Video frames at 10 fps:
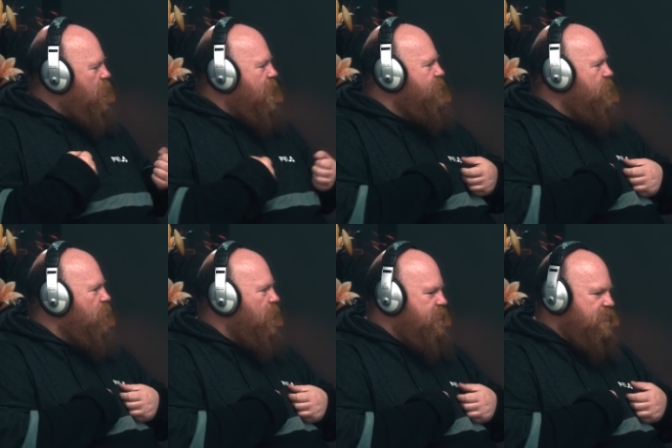have the
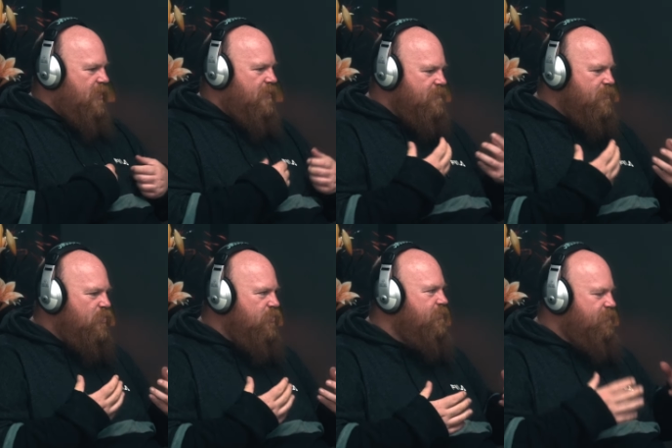right
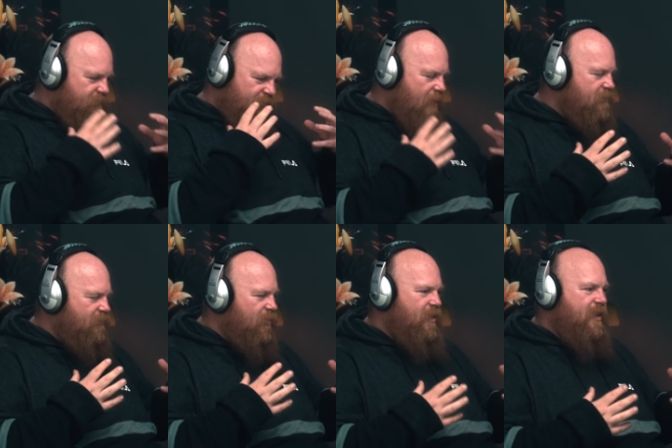mood, frame of
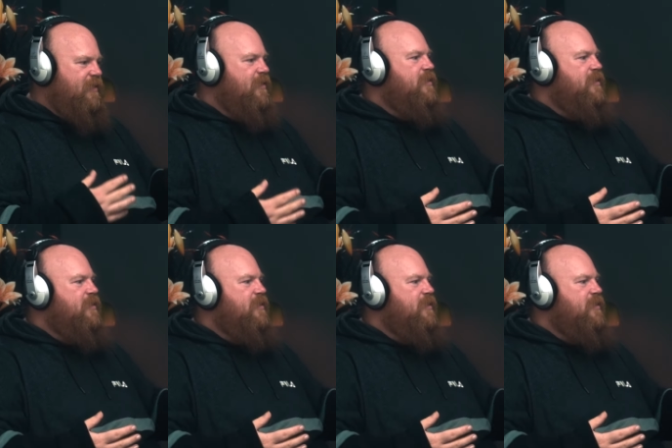mind